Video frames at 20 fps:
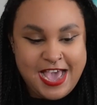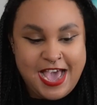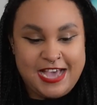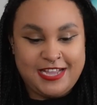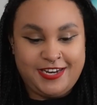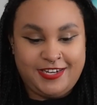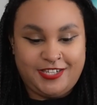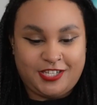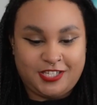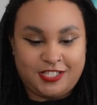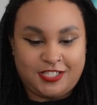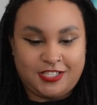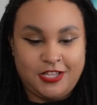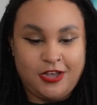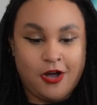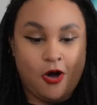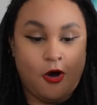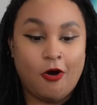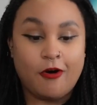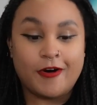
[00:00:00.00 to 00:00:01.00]
and just
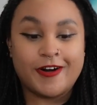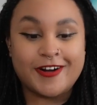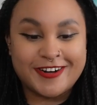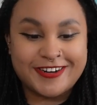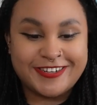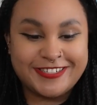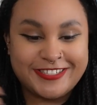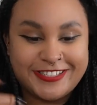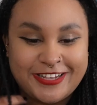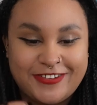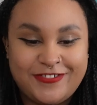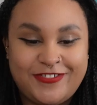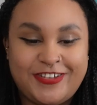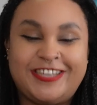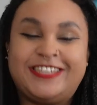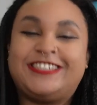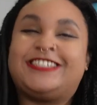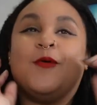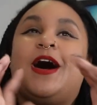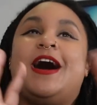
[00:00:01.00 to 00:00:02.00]
the horrors of
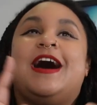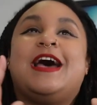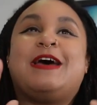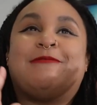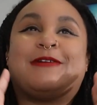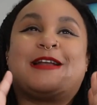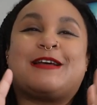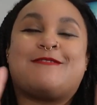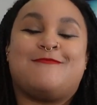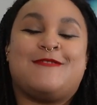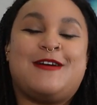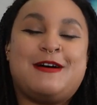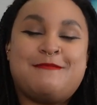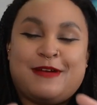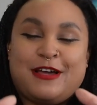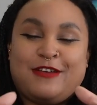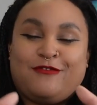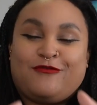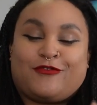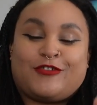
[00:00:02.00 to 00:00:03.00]
it. Why would I want
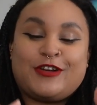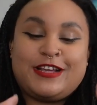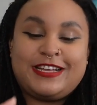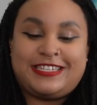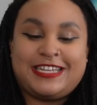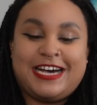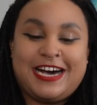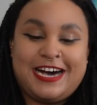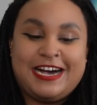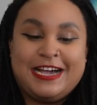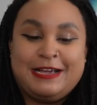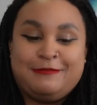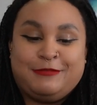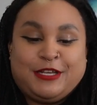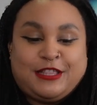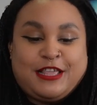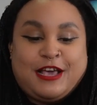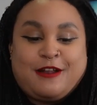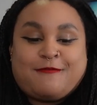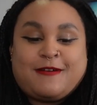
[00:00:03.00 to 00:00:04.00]
my free time
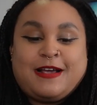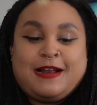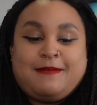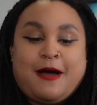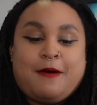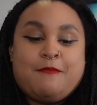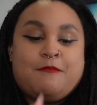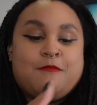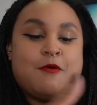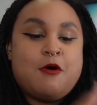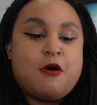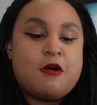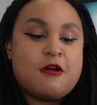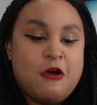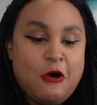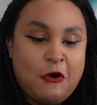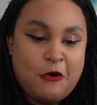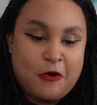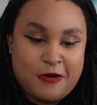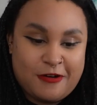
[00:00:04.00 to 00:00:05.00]
to then read about more
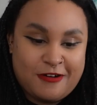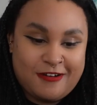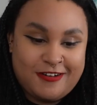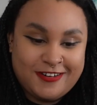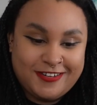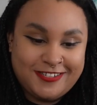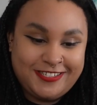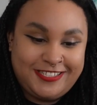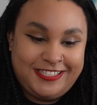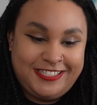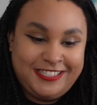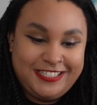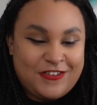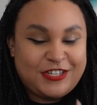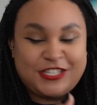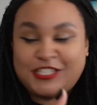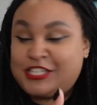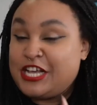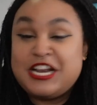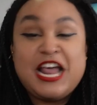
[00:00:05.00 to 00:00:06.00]
horrors for
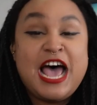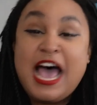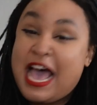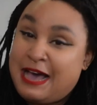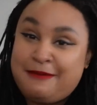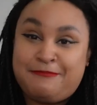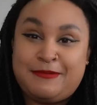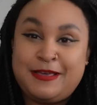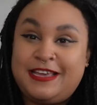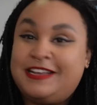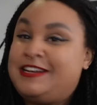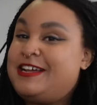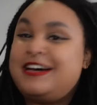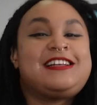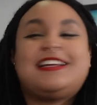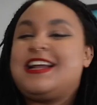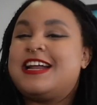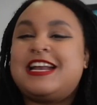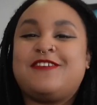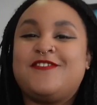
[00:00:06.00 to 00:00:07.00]
just unhappy?
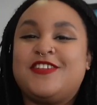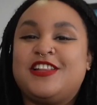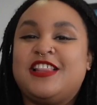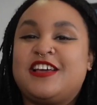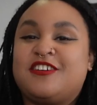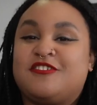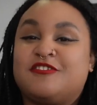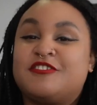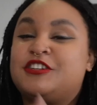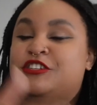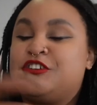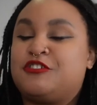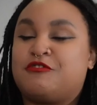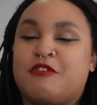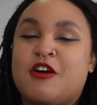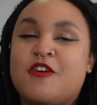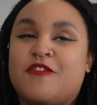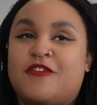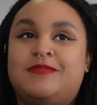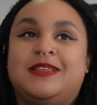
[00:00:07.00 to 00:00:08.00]
Not even like learning to
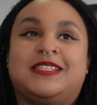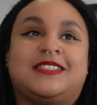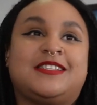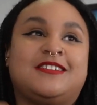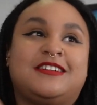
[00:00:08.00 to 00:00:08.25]
grow from this,